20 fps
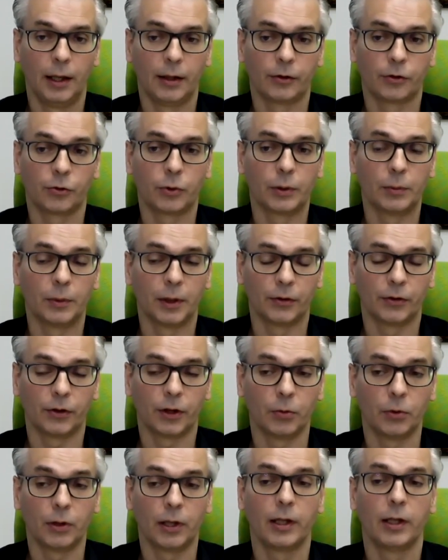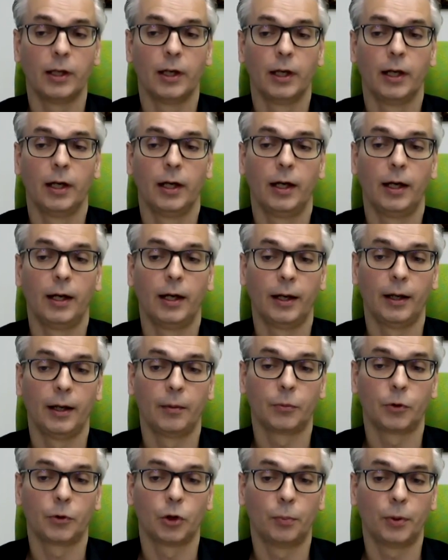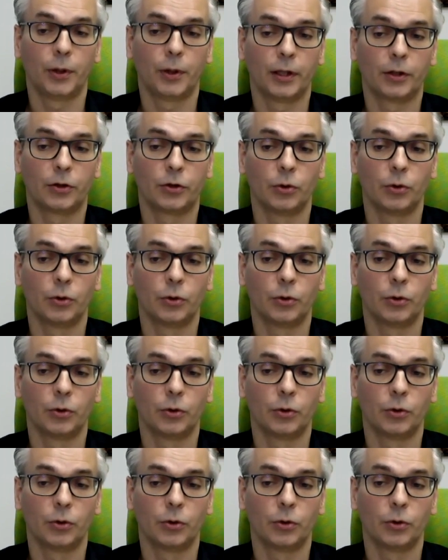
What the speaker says: 3 months only, compared